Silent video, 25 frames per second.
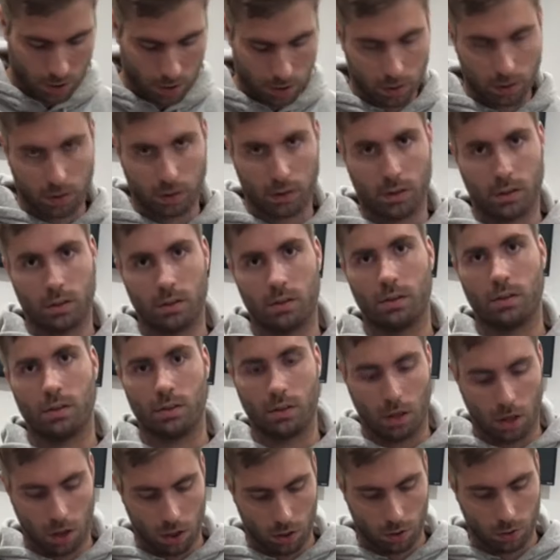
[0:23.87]
all the
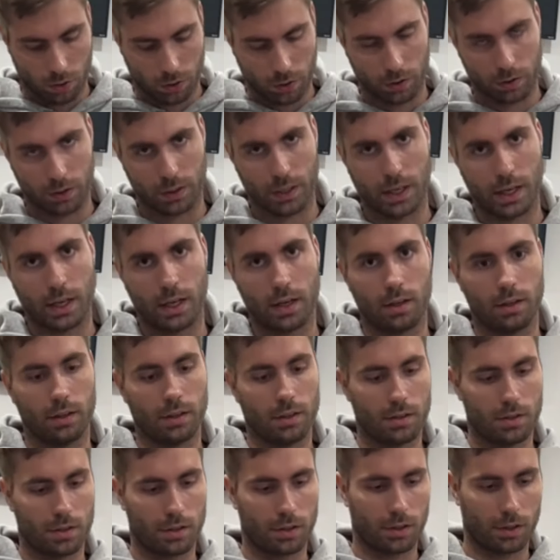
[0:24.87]
oil
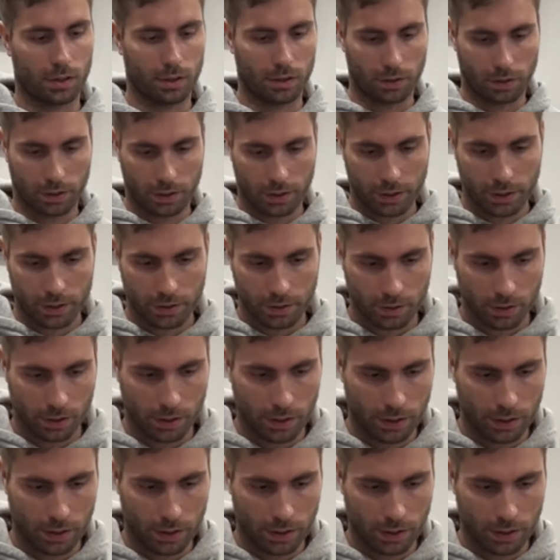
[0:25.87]
galleys and all that.